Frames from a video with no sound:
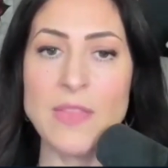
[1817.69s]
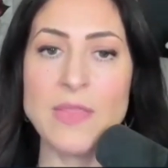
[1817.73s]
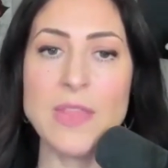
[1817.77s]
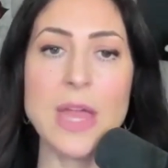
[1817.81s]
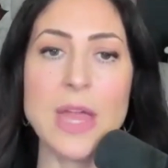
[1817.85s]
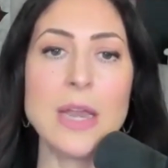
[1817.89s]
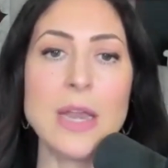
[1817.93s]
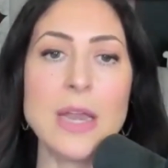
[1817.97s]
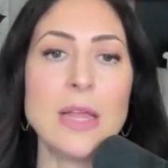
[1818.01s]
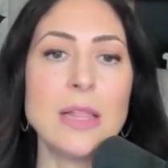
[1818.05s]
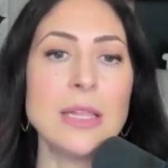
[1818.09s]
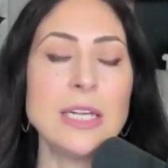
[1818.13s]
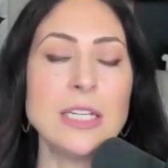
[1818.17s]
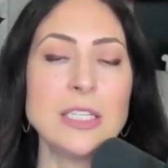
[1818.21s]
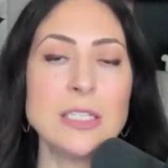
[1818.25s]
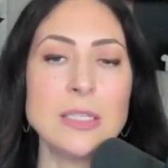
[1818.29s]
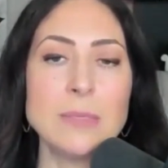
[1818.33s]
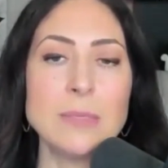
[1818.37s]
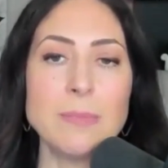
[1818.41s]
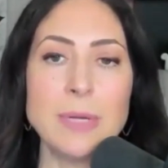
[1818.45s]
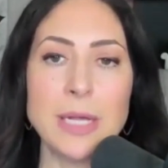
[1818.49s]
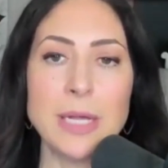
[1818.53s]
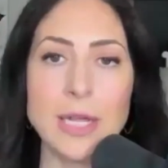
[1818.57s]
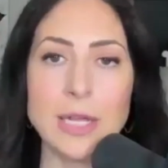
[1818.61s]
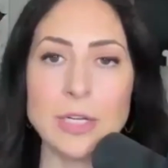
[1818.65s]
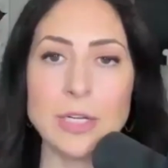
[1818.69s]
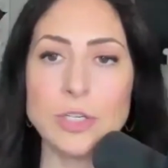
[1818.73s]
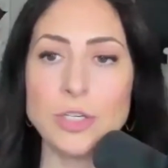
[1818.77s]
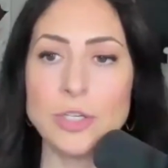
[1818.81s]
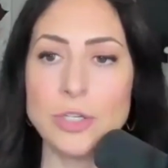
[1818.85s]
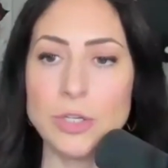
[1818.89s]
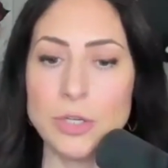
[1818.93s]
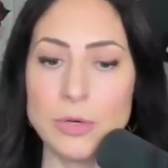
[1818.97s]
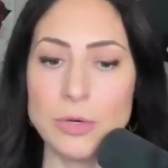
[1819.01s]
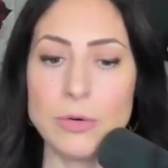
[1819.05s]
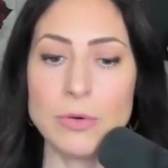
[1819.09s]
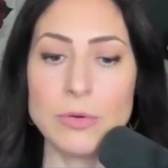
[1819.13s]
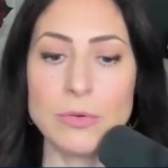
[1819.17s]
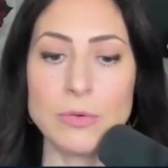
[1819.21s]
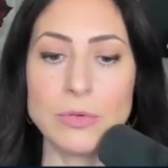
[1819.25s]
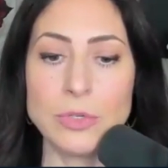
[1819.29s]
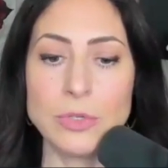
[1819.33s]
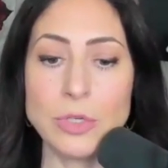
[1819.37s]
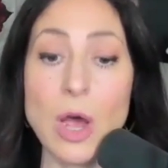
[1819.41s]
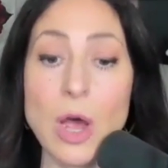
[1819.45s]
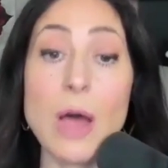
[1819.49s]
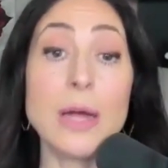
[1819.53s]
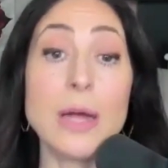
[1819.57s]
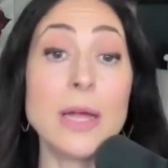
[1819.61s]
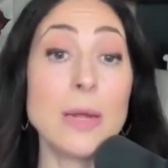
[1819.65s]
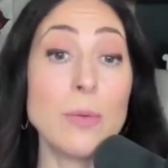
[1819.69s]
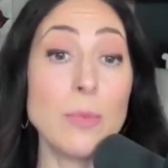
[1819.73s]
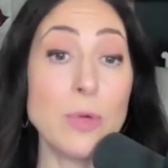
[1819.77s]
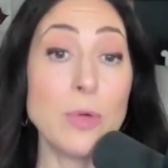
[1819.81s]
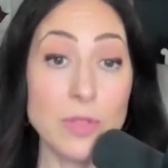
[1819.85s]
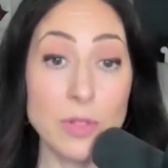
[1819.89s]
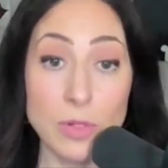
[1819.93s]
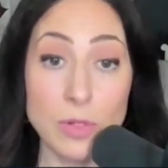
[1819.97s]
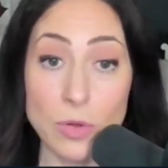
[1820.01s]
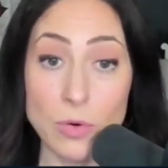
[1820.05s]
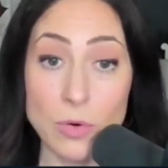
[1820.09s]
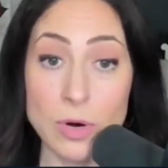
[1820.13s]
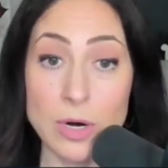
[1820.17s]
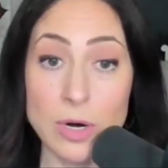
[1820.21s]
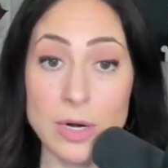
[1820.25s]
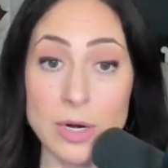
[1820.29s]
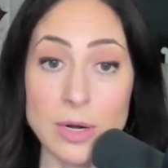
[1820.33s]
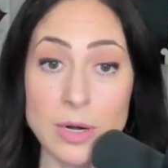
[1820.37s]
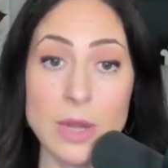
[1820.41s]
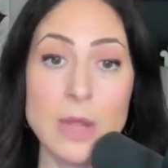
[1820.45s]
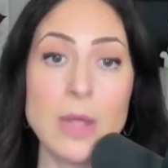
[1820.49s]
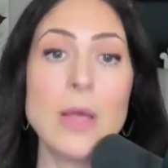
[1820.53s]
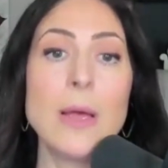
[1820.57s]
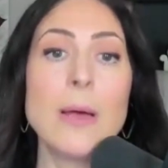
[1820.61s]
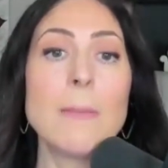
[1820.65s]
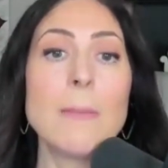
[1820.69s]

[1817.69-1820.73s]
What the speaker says: And then it leads me into talking with the Lord,